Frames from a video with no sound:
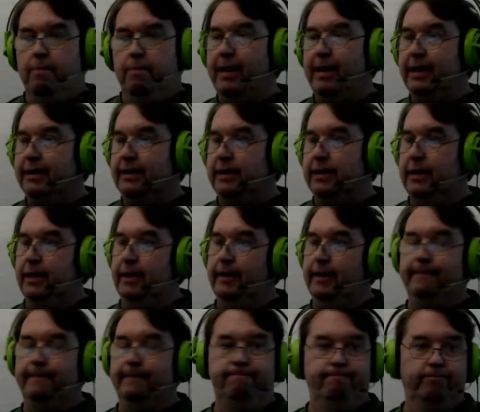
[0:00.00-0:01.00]
But
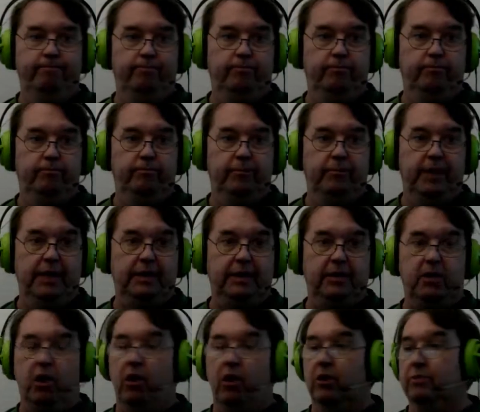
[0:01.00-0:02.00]

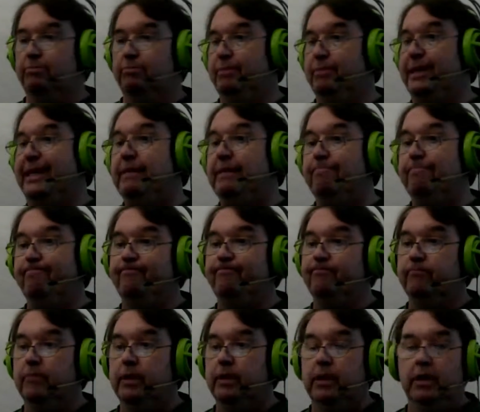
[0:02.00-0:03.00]
that can't be
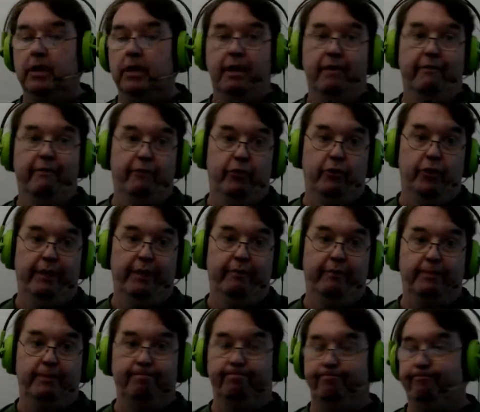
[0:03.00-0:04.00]

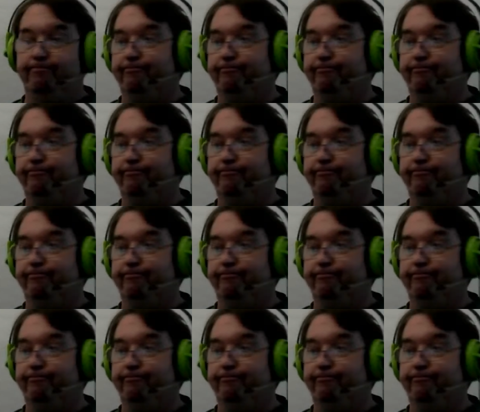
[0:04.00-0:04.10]
forever.